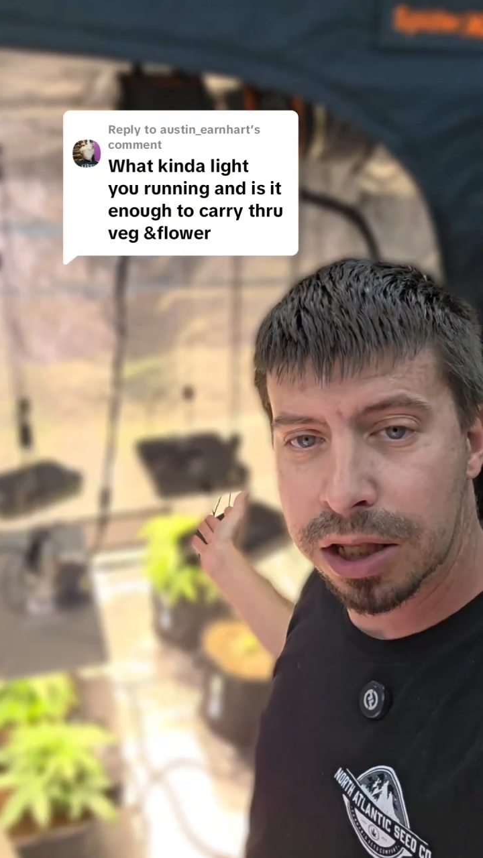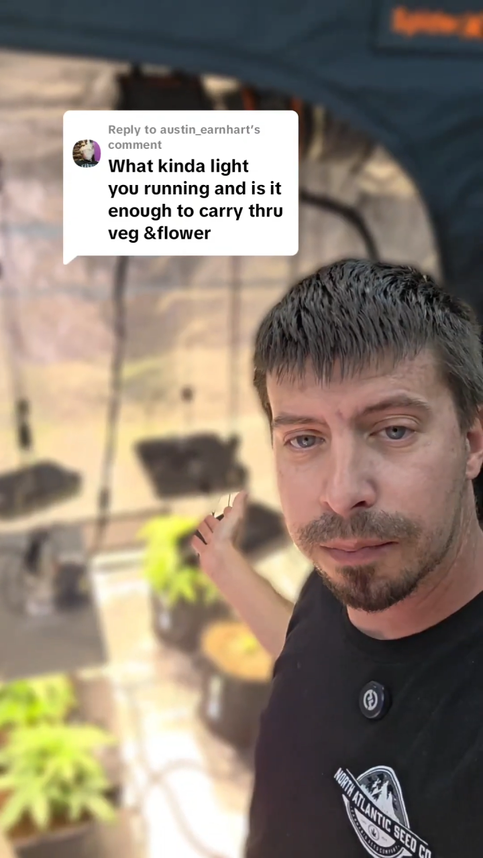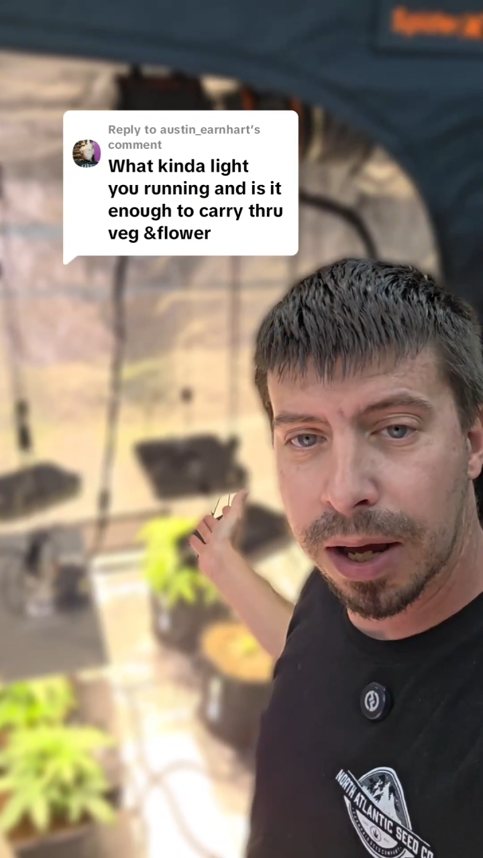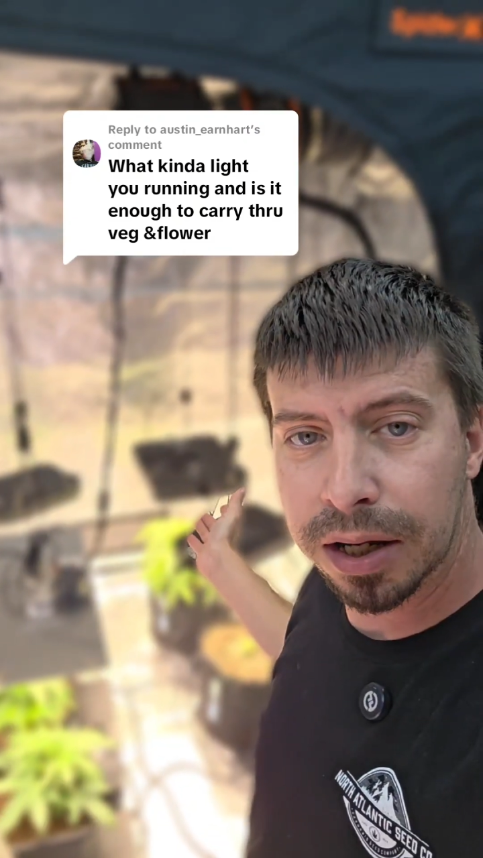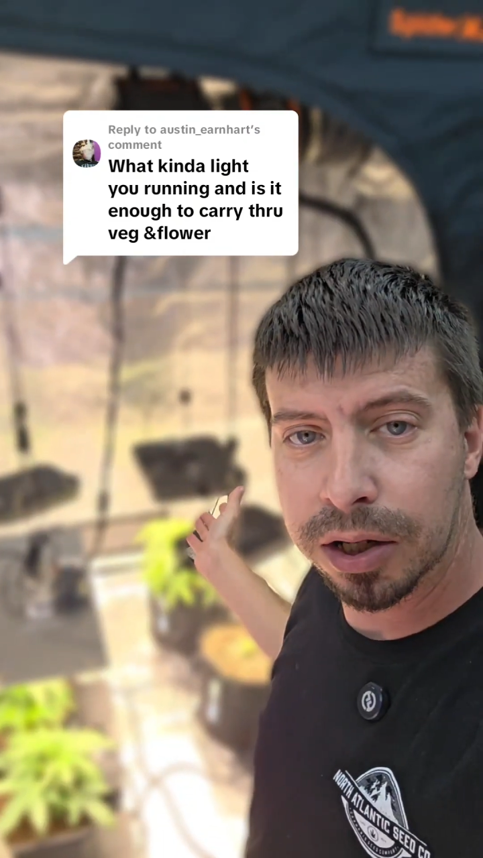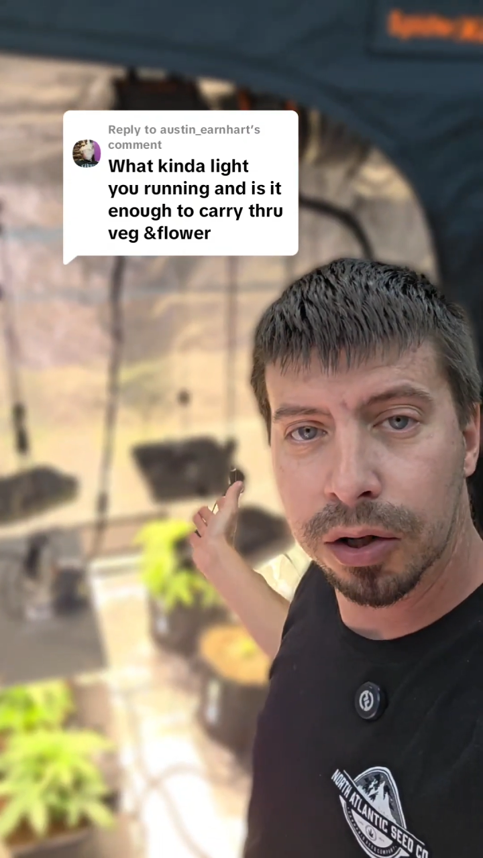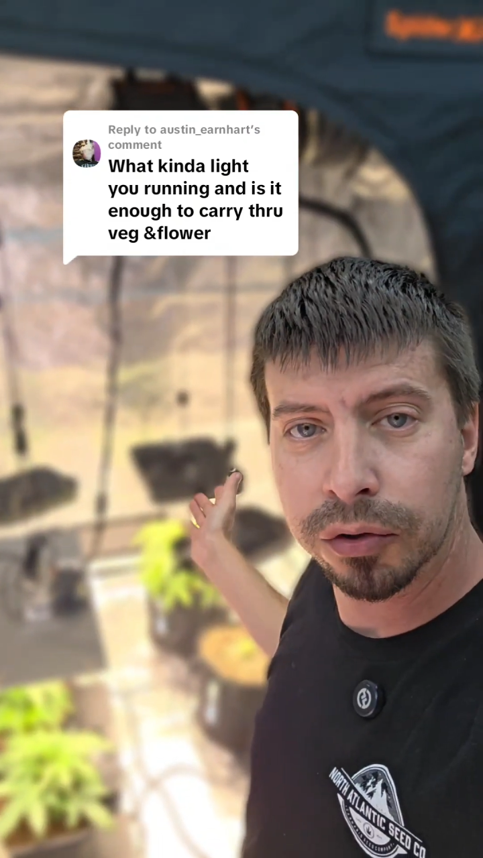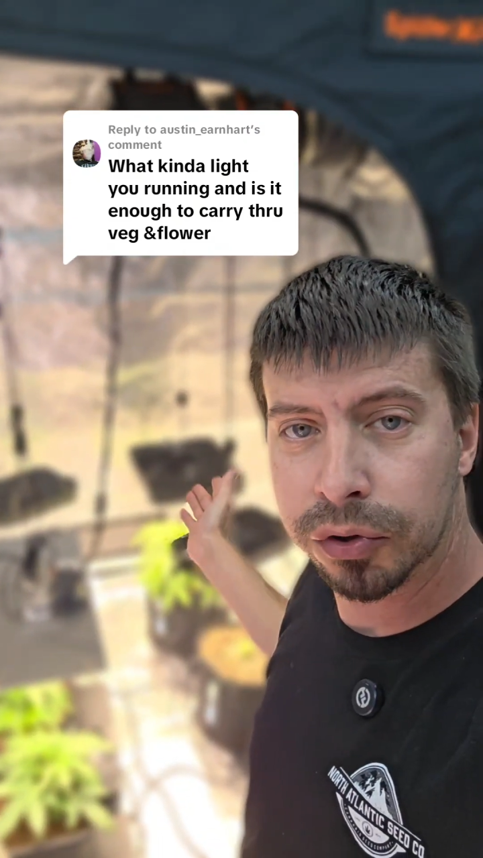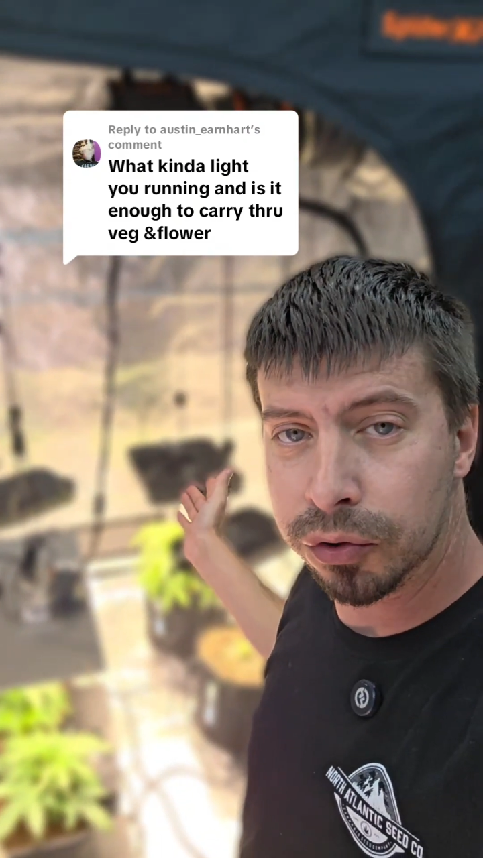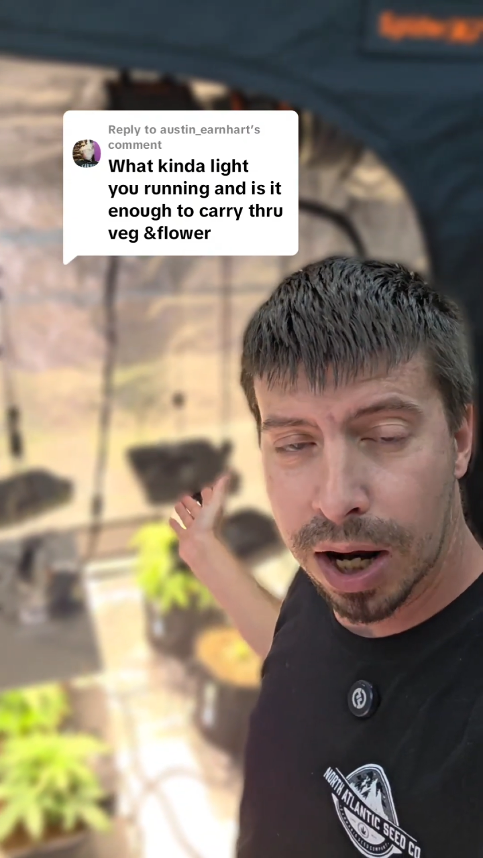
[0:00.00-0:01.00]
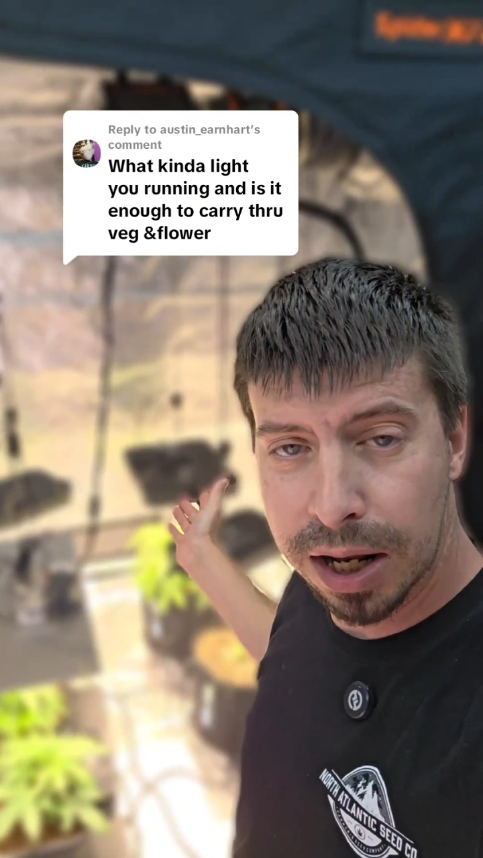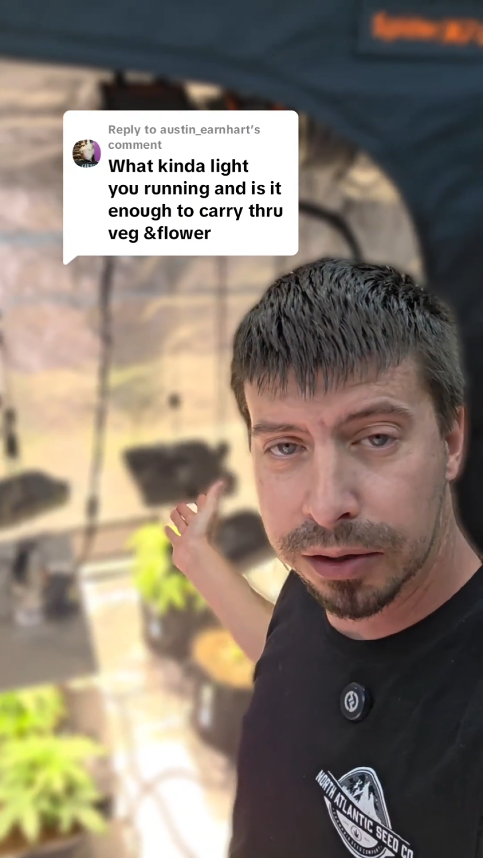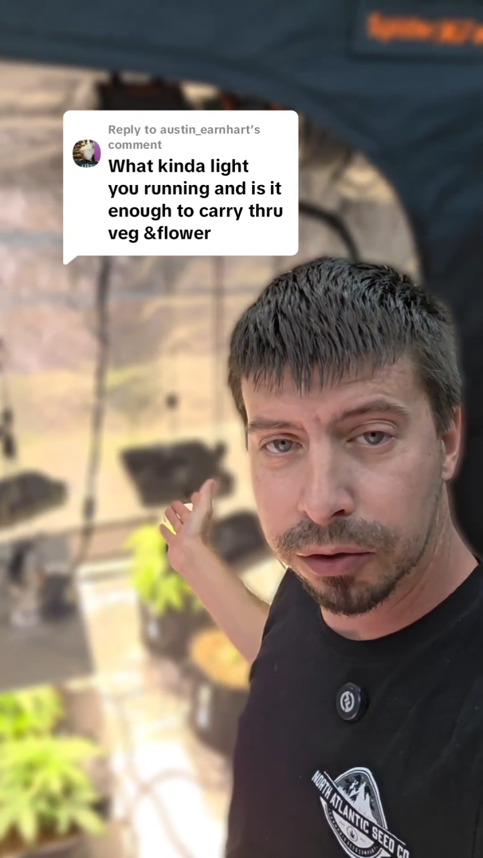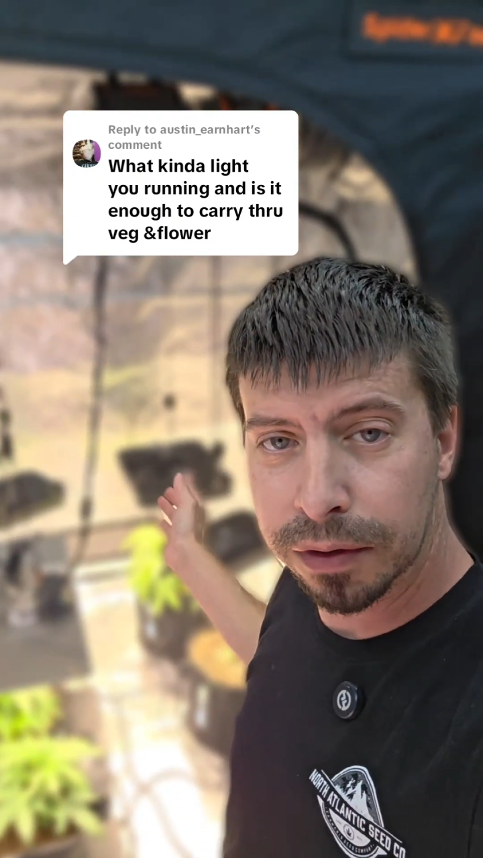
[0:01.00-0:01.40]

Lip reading: lights back here do not